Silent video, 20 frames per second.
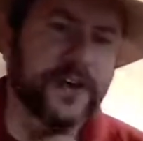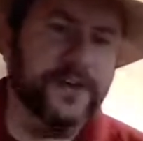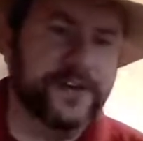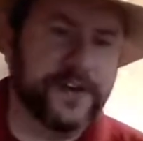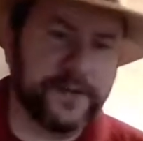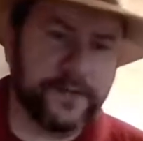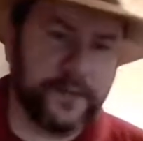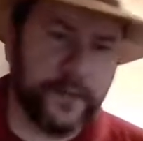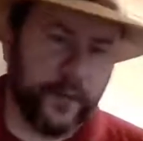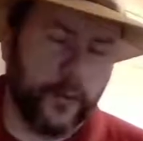you a
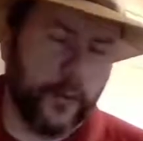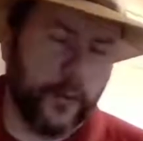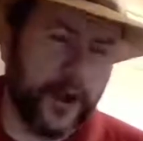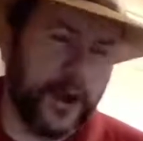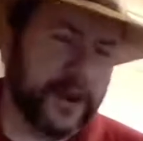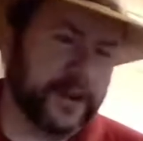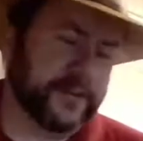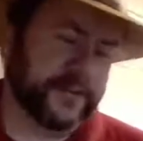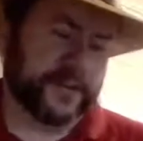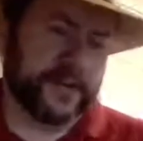different
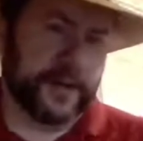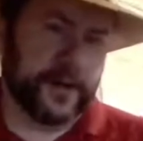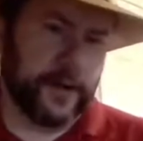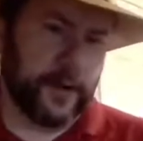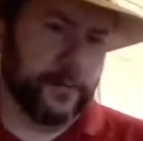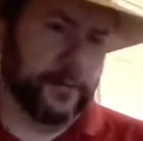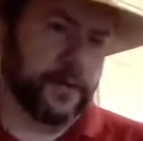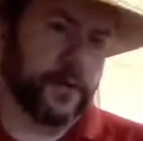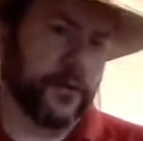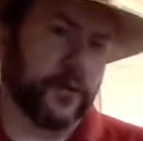way to set
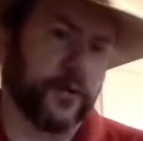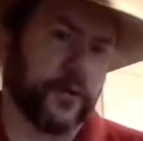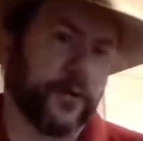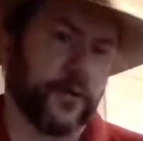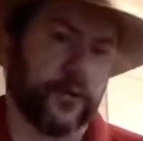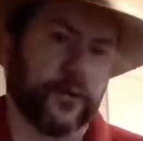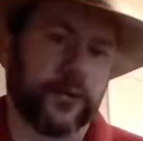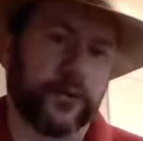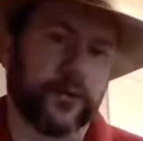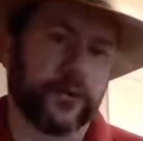up
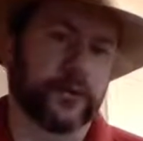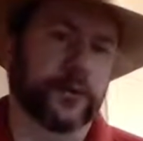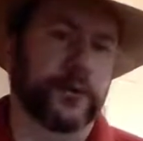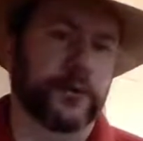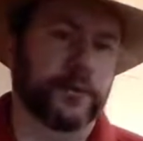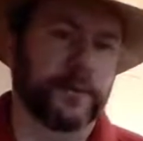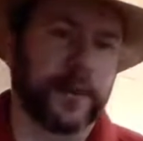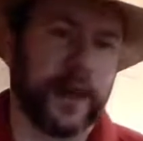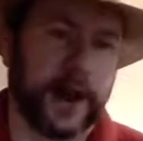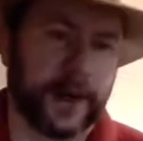your
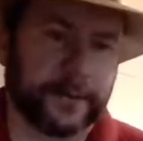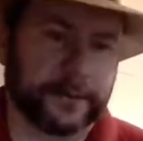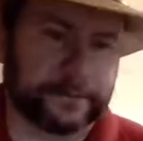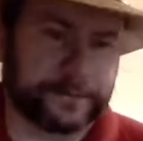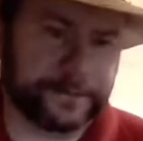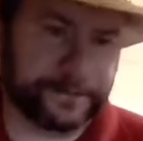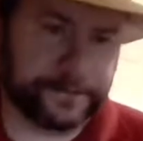loop block.